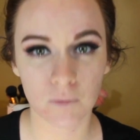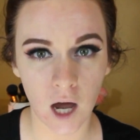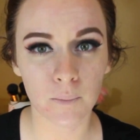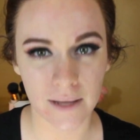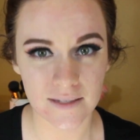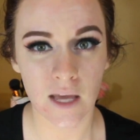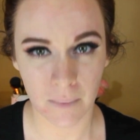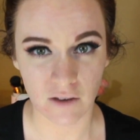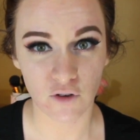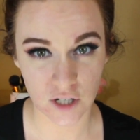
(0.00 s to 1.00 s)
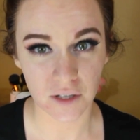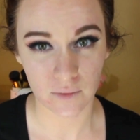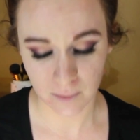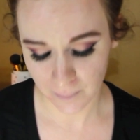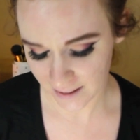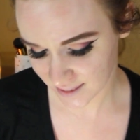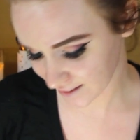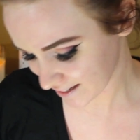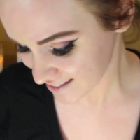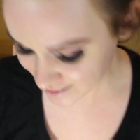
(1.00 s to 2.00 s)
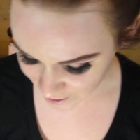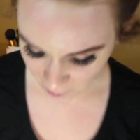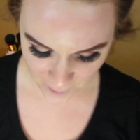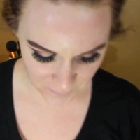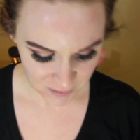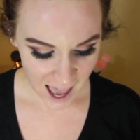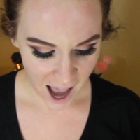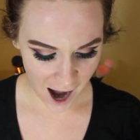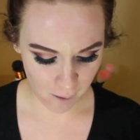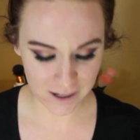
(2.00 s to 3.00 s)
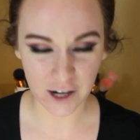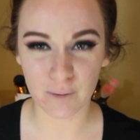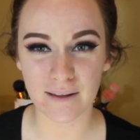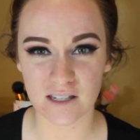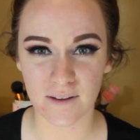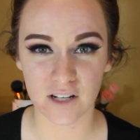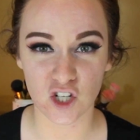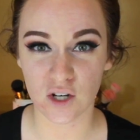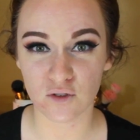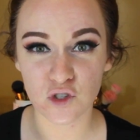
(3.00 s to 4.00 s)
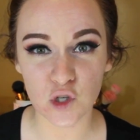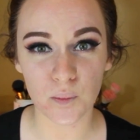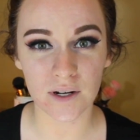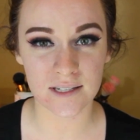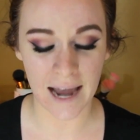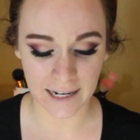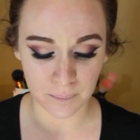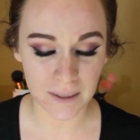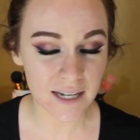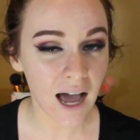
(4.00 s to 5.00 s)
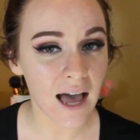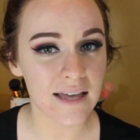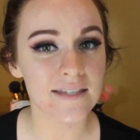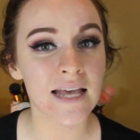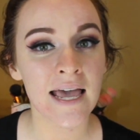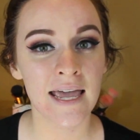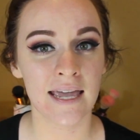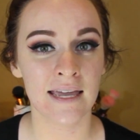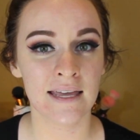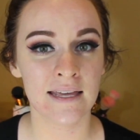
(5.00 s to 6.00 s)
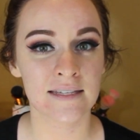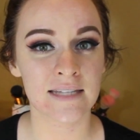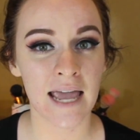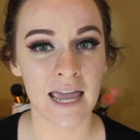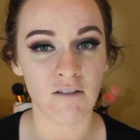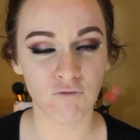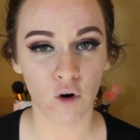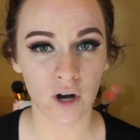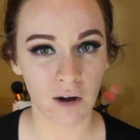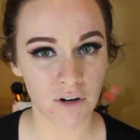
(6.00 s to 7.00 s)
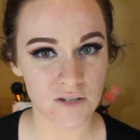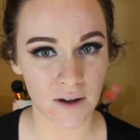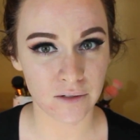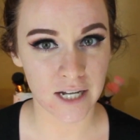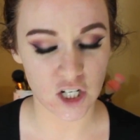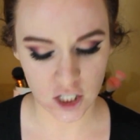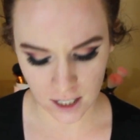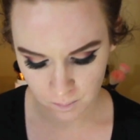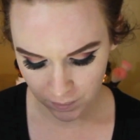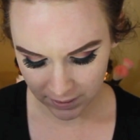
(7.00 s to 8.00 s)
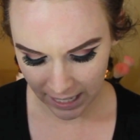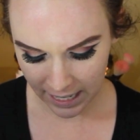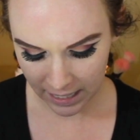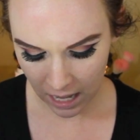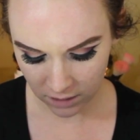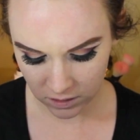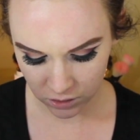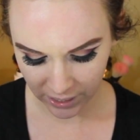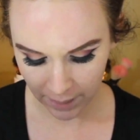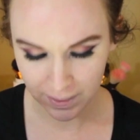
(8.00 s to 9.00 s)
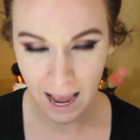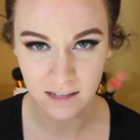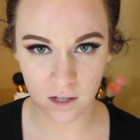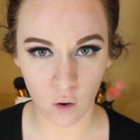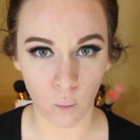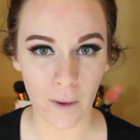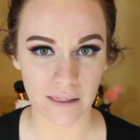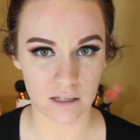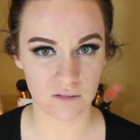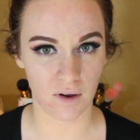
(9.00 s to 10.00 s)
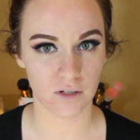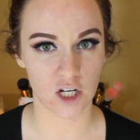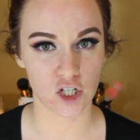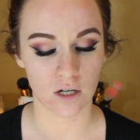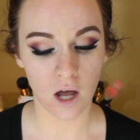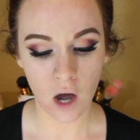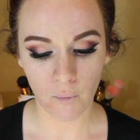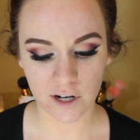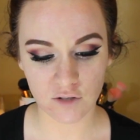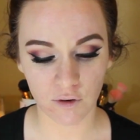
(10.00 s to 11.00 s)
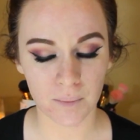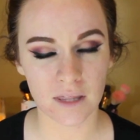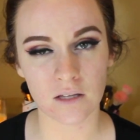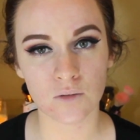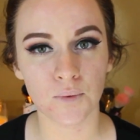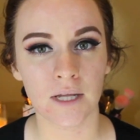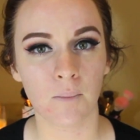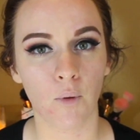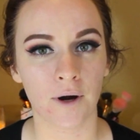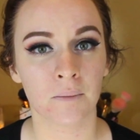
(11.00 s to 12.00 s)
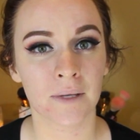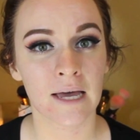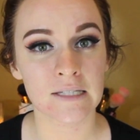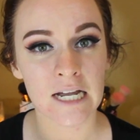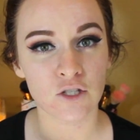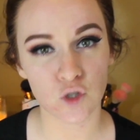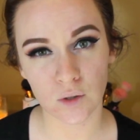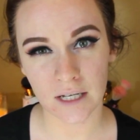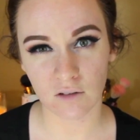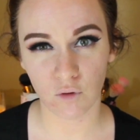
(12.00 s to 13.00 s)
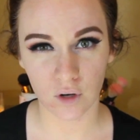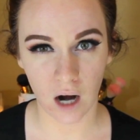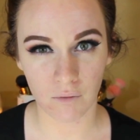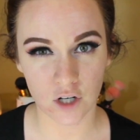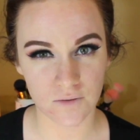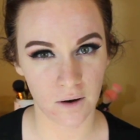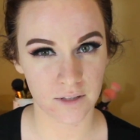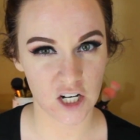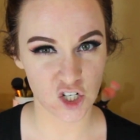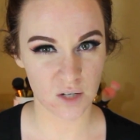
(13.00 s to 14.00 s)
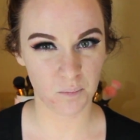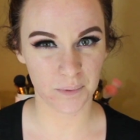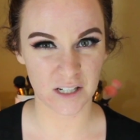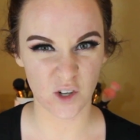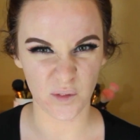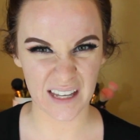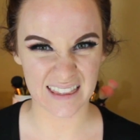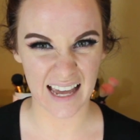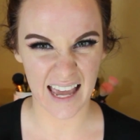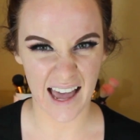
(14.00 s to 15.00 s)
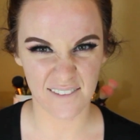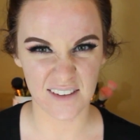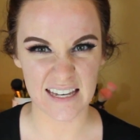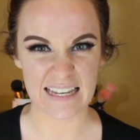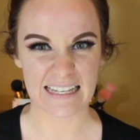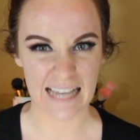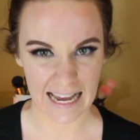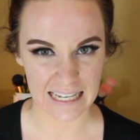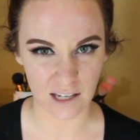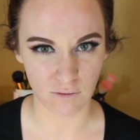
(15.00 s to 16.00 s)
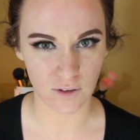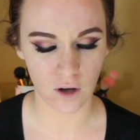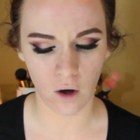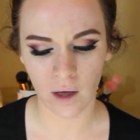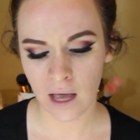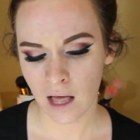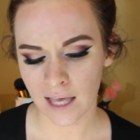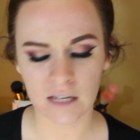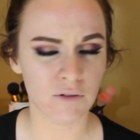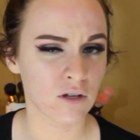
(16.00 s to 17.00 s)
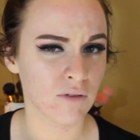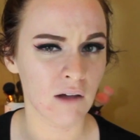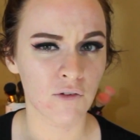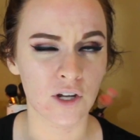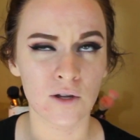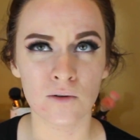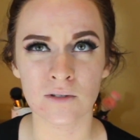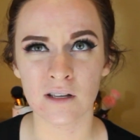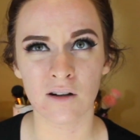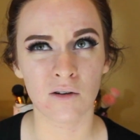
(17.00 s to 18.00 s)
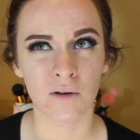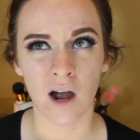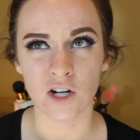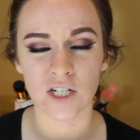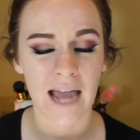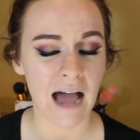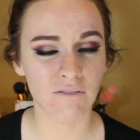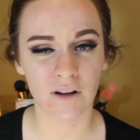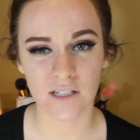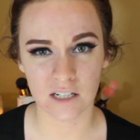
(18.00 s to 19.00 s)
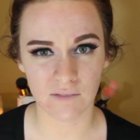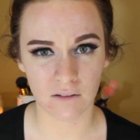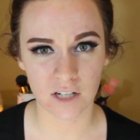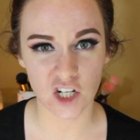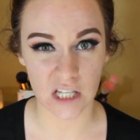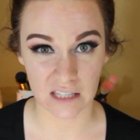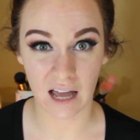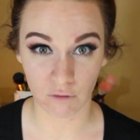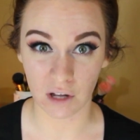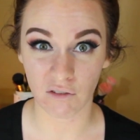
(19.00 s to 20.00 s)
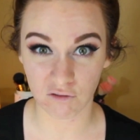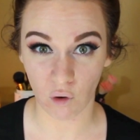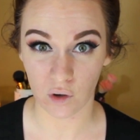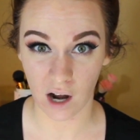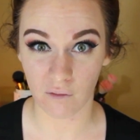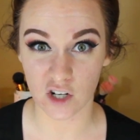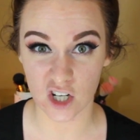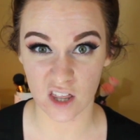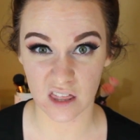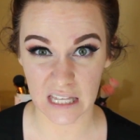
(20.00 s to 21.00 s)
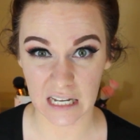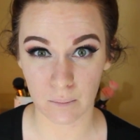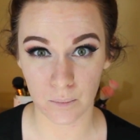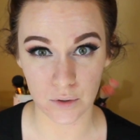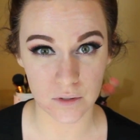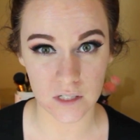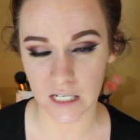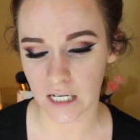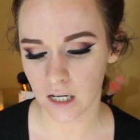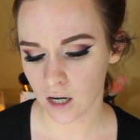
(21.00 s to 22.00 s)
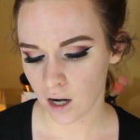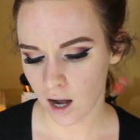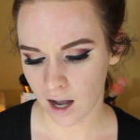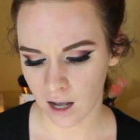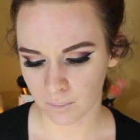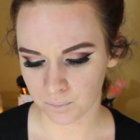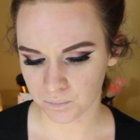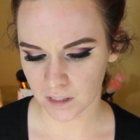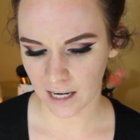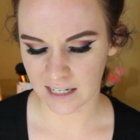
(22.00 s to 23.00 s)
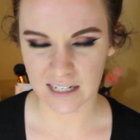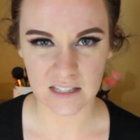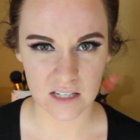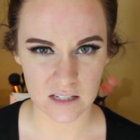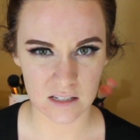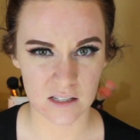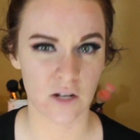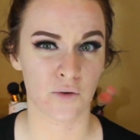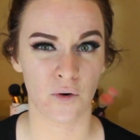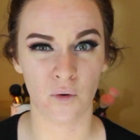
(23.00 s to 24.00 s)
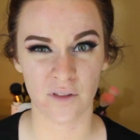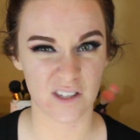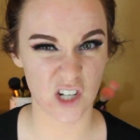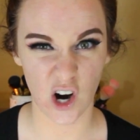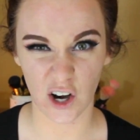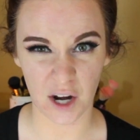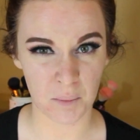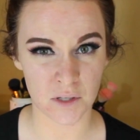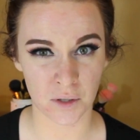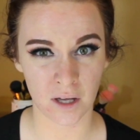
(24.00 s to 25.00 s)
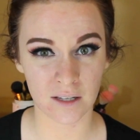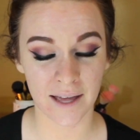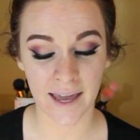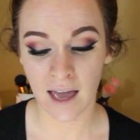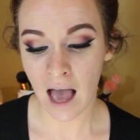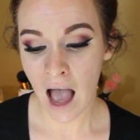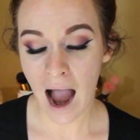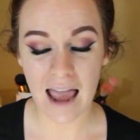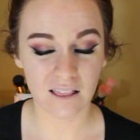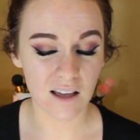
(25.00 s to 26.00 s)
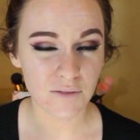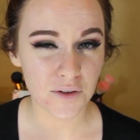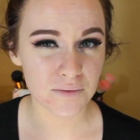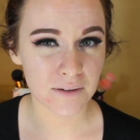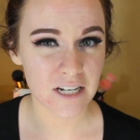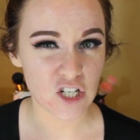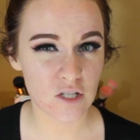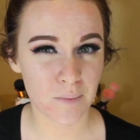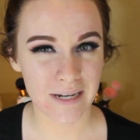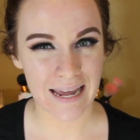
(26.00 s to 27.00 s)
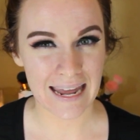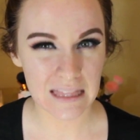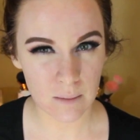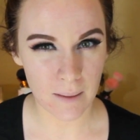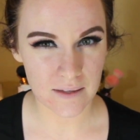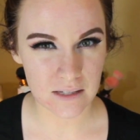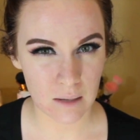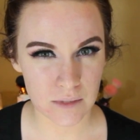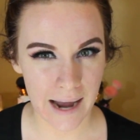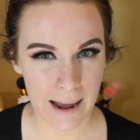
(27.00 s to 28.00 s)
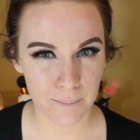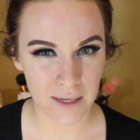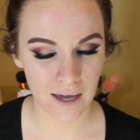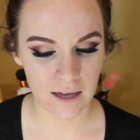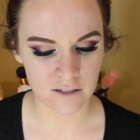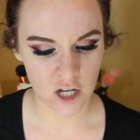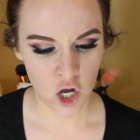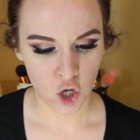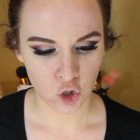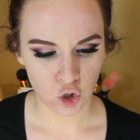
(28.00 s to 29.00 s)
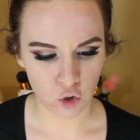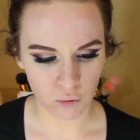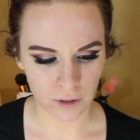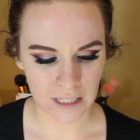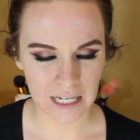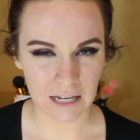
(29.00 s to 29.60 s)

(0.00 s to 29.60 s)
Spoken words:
God bless that man for dealing with me, basically. So when I heard about this foundation, I was super excited because it is a full coverage foundation, but they described it as a weightless foundation, which for me, that's really important because I do like a full coverage foundation, but I don't like that heavy, cakey feel. Like if you've ever used, oh gosh, Kat Von D foundation, like that really full coverage, thick, moussey kind of consistency, or the Tarte Amazonian clay. I love those foundations, but I hate them at the same time because you really